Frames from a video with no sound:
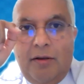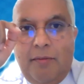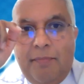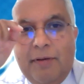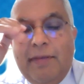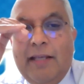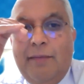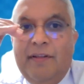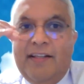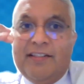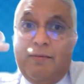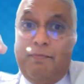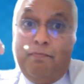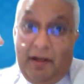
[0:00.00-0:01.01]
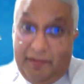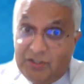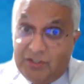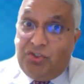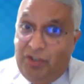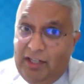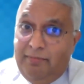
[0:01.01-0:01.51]
But maybe there's a mother
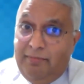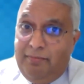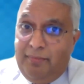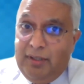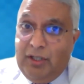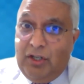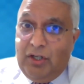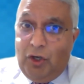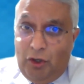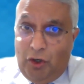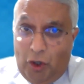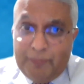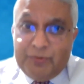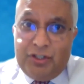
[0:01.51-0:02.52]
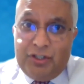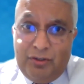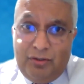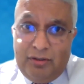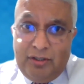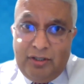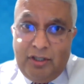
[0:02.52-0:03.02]
stream
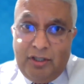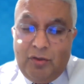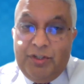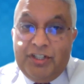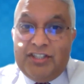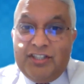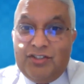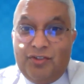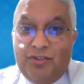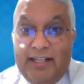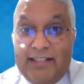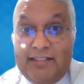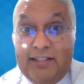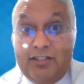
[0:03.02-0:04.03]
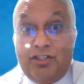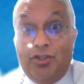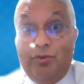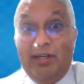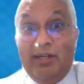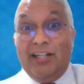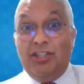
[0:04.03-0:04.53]
obstacle, which is related to
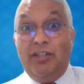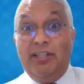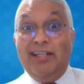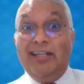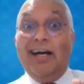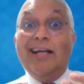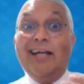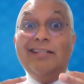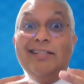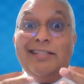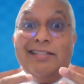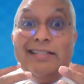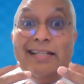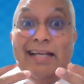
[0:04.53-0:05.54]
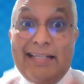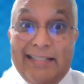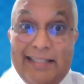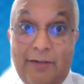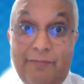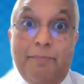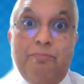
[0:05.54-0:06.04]
actually an understanding
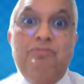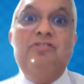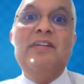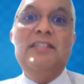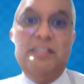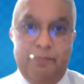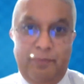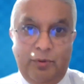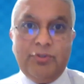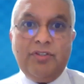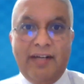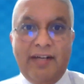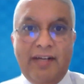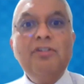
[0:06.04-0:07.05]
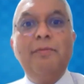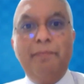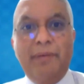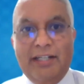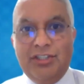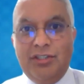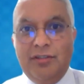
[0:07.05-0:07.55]
of the principles around
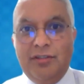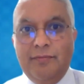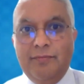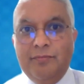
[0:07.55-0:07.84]
compassion